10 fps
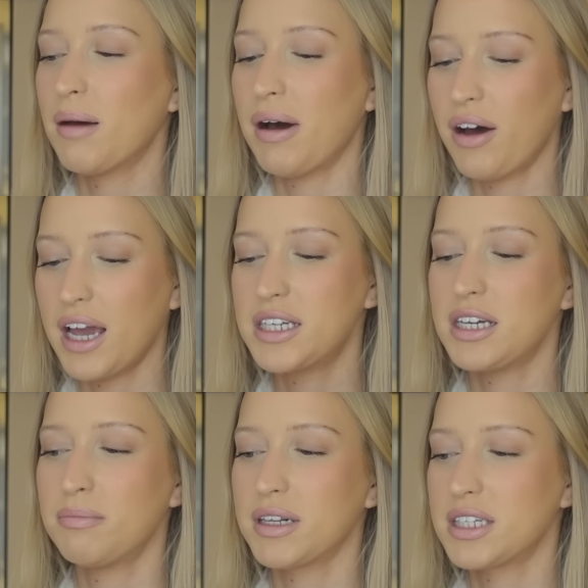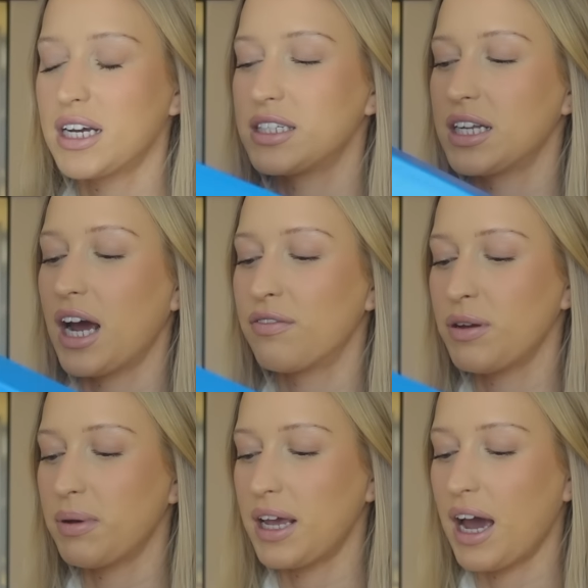about 18 months later than
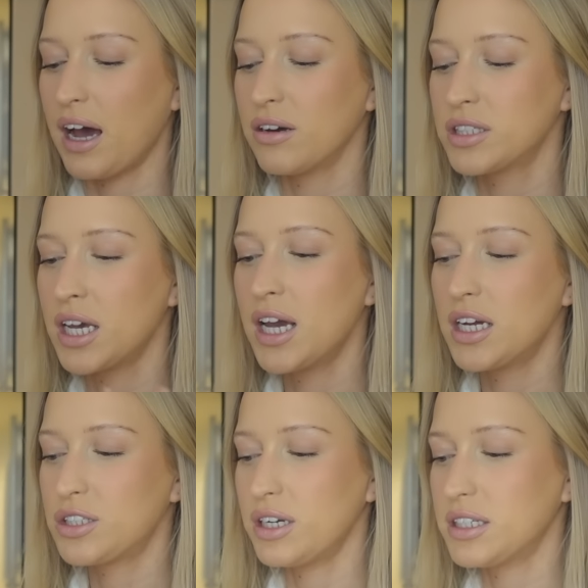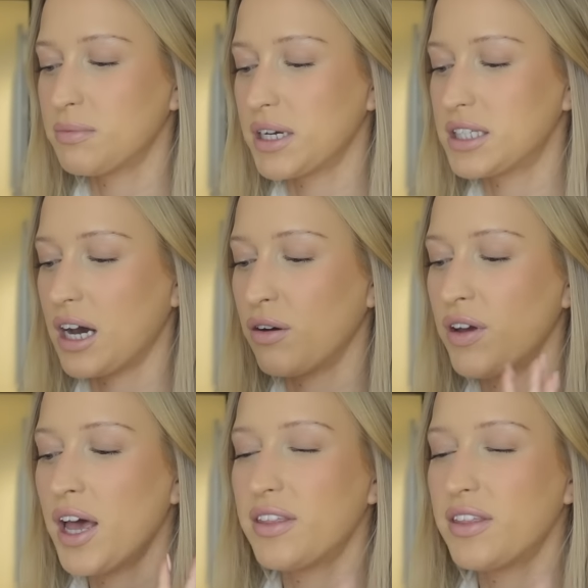everybody else, treated myself.